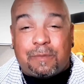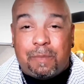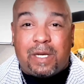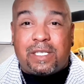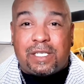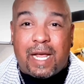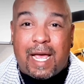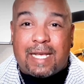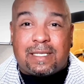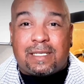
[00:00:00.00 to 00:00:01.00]
as much
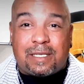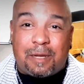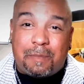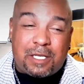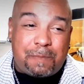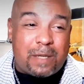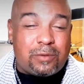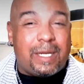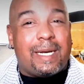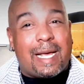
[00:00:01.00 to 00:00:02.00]
as some of the
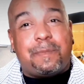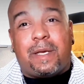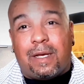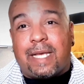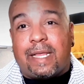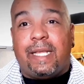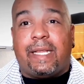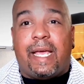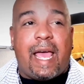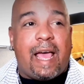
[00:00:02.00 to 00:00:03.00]
special, and that's because I
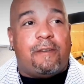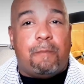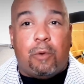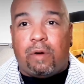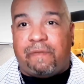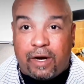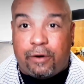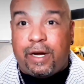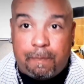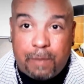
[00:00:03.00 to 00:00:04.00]
think they have a more
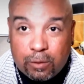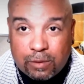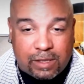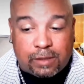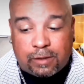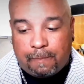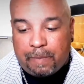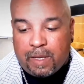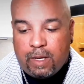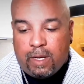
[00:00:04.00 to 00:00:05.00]
varied immune system.